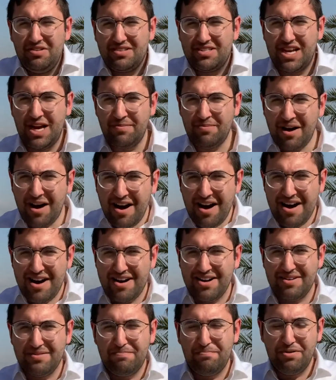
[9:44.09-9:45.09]
Come
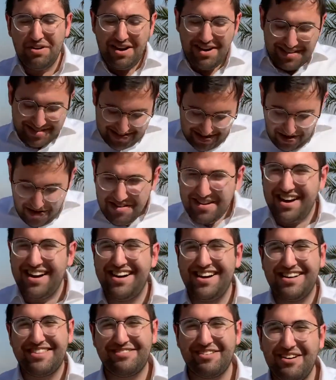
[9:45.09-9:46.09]
on, put on a toga,
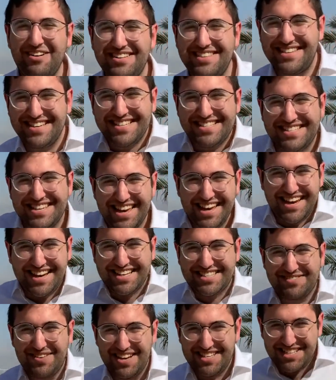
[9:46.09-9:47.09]
throw a discus,
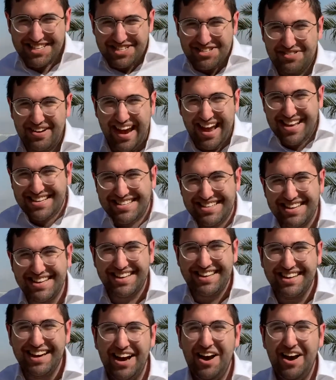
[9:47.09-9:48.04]
watch a tragedy.